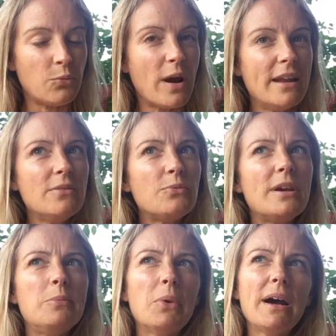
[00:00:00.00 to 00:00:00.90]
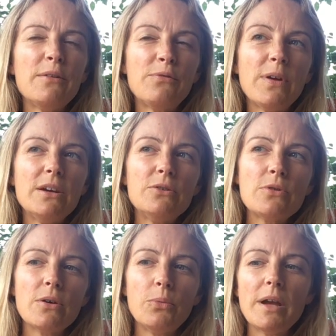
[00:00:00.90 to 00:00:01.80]
when we might feel
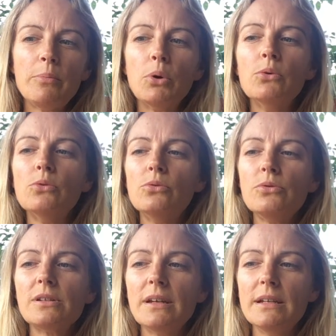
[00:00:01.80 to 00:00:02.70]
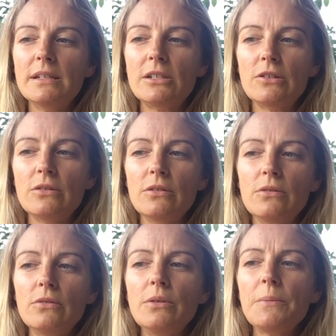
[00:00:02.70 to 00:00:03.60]
that we're pulled
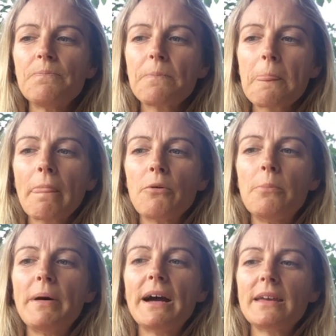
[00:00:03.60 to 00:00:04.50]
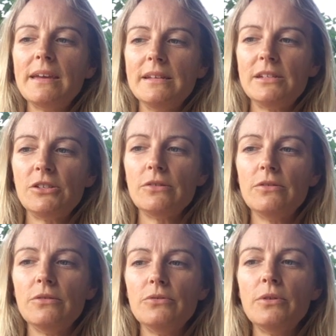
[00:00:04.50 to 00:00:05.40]
into or back
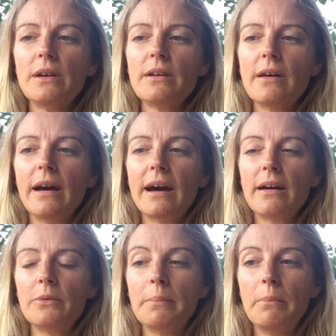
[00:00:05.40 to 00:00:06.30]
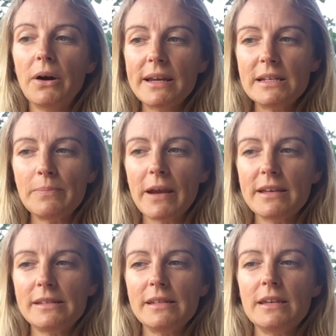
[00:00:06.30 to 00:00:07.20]
into our
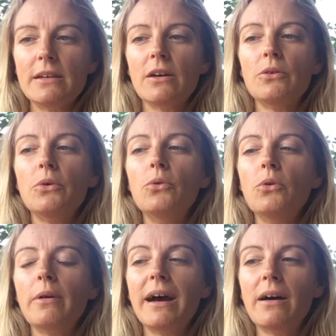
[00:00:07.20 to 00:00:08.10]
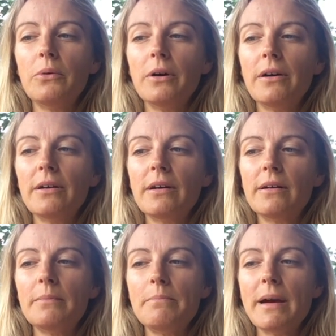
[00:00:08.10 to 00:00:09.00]
mind-based ego, or our
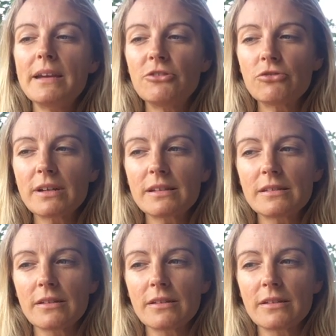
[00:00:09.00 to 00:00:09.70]
matrix